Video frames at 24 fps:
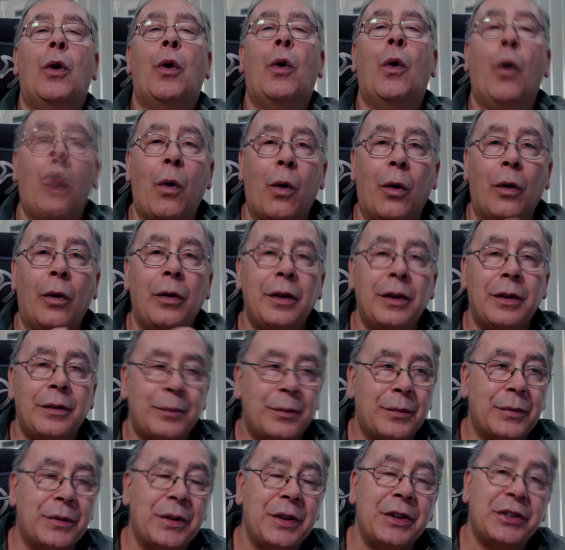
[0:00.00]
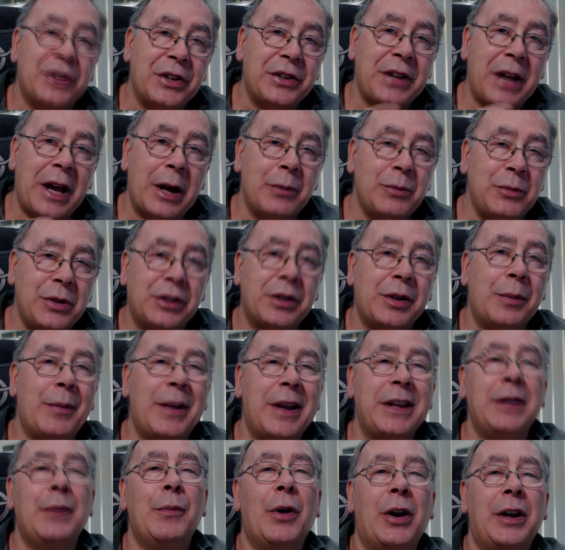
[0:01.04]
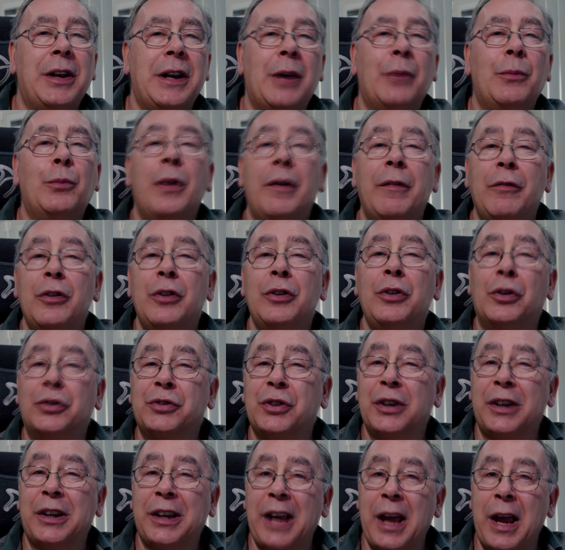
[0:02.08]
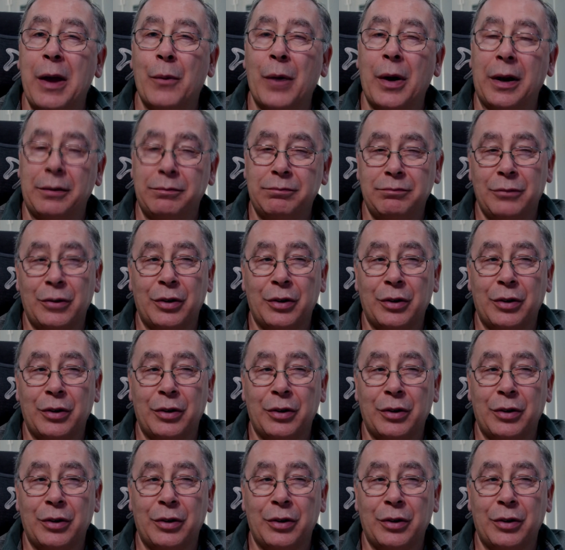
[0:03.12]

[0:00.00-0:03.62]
or this has helped you to make your mind up whether or not to get one.